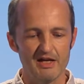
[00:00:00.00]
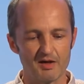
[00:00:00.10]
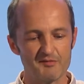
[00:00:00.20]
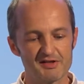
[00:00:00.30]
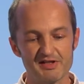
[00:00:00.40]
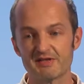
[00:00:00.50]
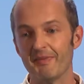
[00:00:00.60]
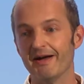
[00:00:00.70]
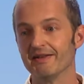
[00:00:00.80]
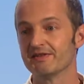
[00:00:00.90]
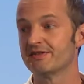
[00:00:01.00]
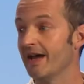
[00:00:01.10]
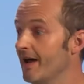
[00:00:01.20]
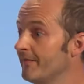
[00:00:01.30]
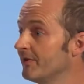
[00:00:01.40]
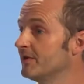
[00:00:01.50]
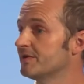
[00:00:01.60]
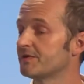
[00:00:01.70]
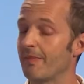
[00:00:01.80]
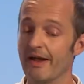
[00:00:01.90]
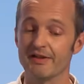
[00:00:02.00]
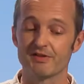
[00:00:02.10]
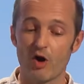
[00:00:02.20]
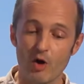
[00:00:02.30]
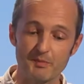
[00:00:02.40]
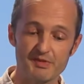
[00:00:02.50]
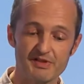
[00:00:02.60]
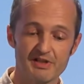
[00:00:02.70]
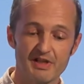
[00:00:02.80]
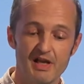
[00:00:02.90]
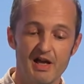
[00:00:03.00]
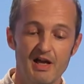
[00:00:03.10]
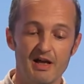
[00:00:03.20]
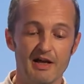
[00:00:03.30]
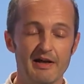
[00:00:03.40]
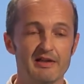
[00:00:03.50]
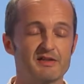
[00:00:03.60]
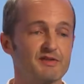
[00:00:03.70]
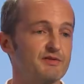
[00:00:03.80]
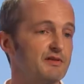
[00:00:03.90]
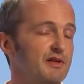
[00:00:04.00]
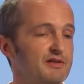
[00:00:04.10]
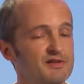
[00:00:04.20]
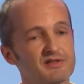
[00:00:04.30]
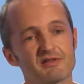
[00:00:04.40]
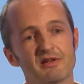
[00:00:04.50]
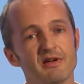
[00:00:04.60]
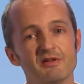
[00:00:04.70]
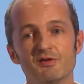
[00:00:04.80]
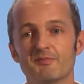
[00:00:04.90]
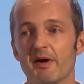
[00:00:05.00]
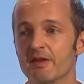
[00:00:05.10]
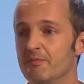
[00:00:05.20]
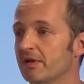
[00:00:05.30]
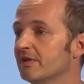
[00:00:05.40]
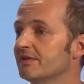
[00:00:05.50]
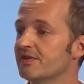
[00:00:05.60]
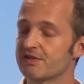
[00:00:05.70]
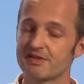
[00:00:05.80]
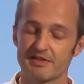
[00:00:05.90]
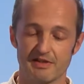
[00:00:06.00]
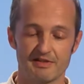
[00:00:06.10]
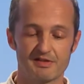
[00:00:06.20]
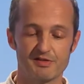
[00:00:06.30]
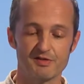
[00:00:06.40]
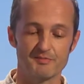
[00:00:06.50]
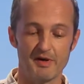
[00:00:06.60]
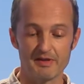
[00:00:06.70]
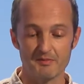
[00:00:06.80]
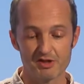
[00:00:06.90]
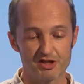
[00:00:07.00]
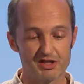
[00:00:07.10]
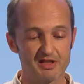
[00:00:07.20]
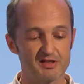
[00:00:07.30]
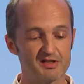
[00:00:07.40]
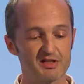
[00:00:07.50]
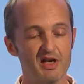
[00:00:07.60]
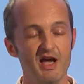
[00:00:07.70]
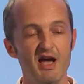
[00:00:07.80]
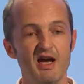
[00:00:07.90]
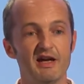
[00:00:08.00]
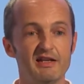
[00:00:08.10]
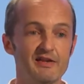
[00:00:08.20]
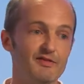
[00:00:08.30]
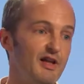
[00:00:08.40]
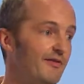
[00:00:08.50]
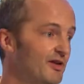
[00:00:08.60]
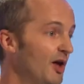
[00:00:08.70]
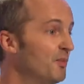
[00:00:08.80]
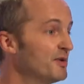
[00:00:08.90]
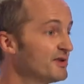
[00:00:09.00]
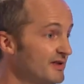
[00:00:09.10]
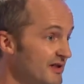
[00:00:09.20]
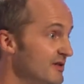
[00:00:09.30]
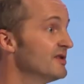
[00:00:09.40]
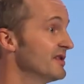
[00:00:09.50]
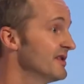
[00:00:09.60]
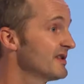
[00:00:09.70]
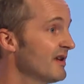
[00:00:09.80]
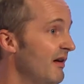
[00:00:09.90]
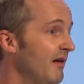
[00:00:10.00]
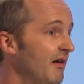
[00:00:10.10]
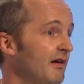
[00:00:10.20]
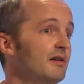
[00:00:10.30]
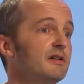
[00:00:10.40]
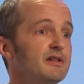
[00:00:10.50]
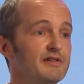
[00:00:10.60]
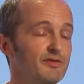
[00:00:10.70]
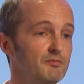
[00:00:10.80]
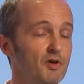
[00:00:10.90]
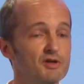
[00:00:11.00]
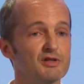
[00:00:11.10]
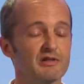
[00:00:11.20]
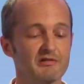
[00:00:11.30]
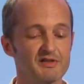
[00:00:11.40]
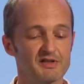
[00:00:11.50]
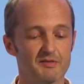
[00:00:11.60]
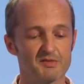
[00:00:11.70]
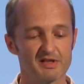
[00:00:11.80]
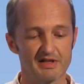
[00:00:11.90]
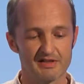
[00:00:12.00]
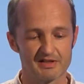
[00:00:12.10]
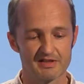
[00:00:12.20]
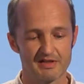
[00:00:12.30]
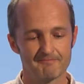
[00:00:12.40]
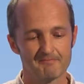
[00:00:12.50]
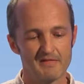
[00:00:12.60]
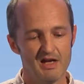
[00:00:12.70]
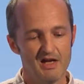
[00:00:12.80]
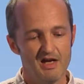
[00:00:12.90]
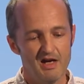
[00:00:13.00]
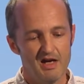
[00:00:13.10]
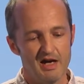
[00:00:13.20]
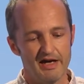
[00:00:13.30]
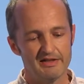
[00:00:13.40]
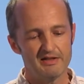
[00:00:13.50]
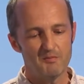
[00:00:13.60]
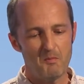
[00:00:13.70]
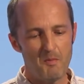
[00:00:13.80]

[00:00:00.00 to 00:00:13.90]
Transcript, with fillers: it obviously spans dev, it spans ops, uh, it's, it's uh, used by the builders, it's used by the machines, and even heaven help us, the users are even modular in some sense. And,